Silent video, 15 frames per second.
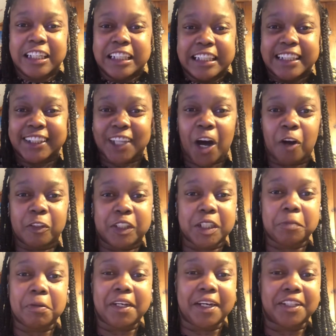So just
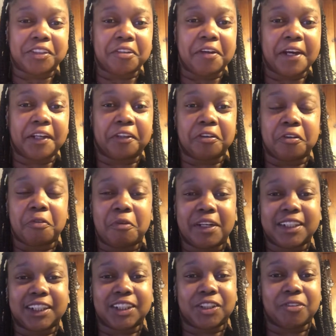because you get through one
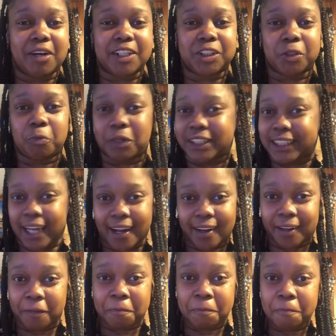situation one
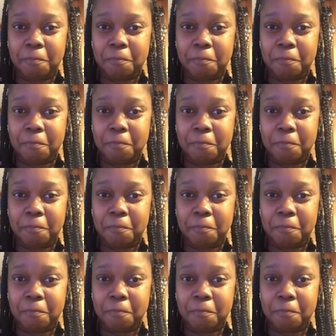time,